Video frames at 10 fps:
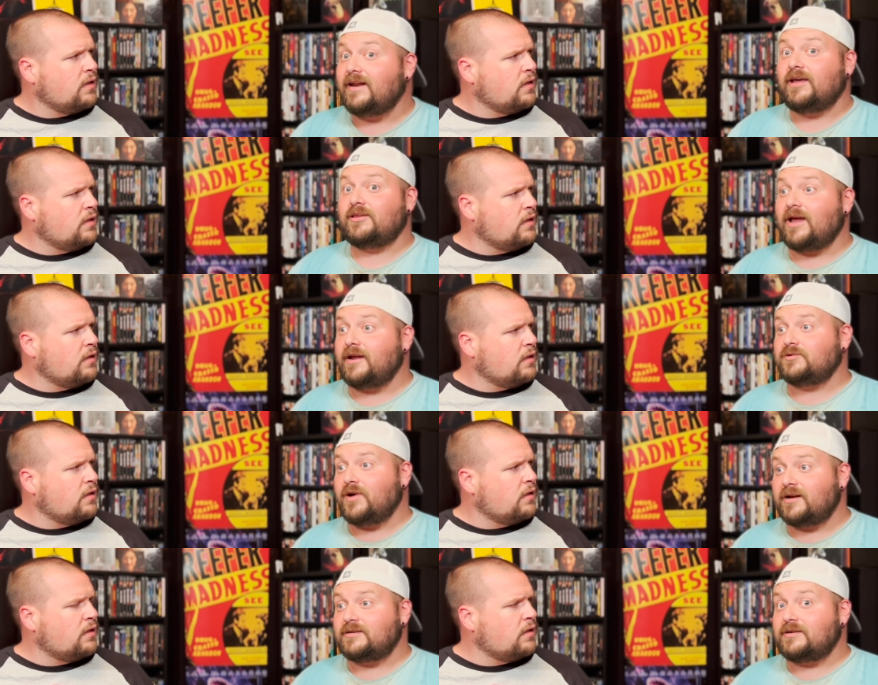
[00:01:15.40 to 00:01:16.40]
Speaker 1: Now the guy
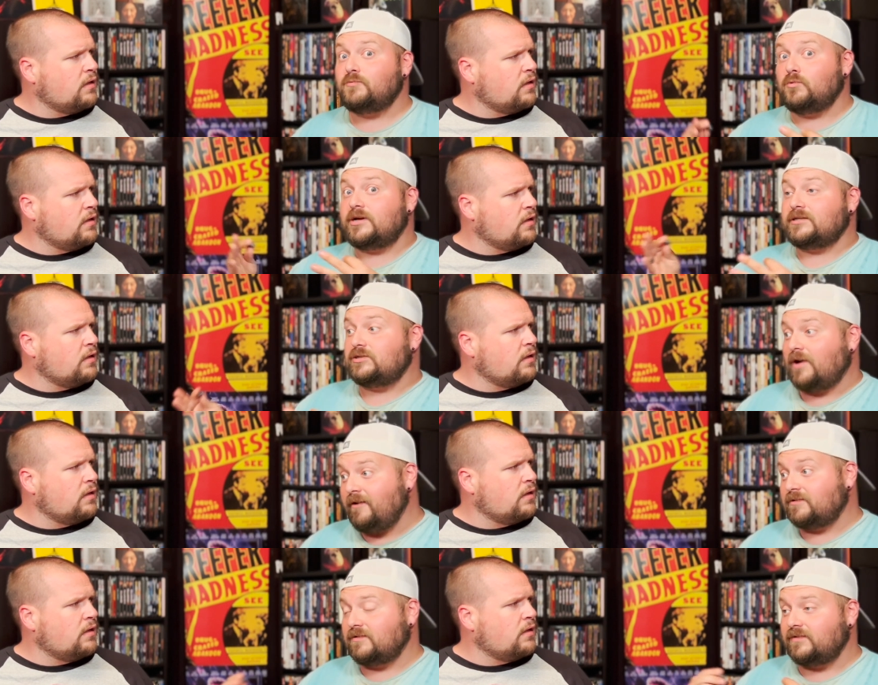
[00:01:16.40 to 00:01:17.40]
directing it, we'll get to
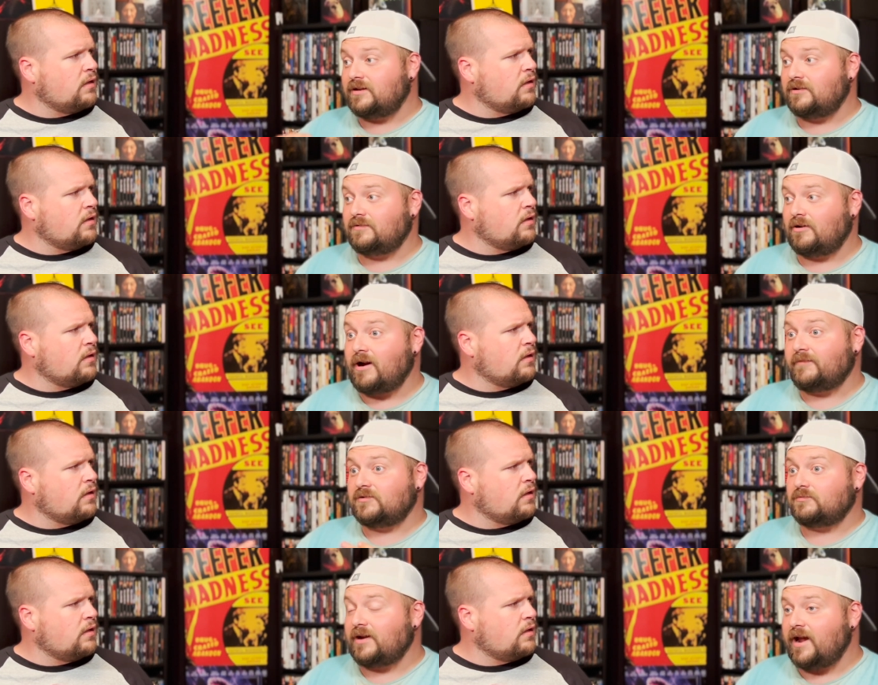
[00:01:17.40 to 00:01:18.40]
after the video or after
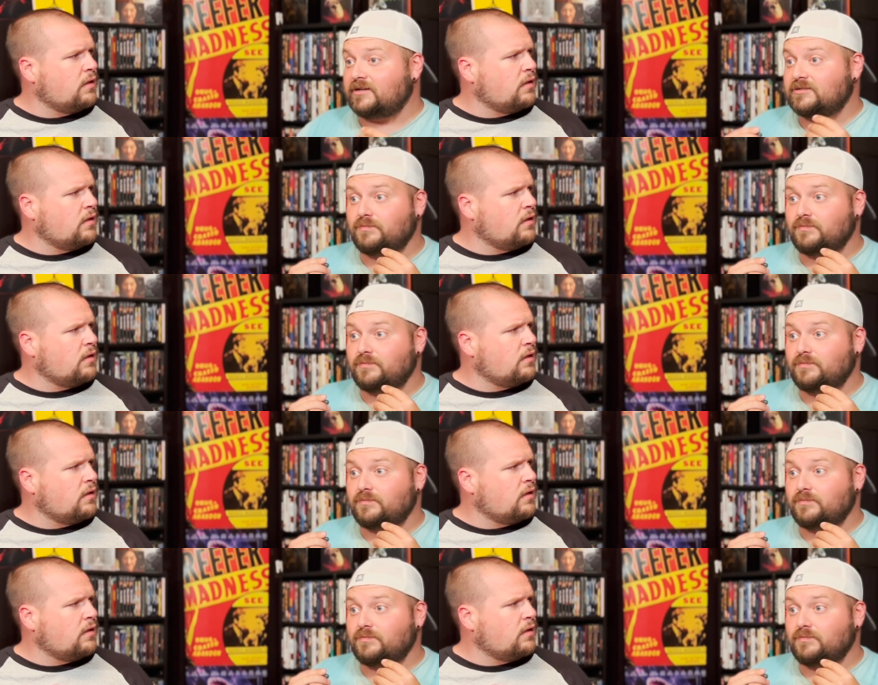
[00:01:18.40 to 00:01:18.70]
the reaction.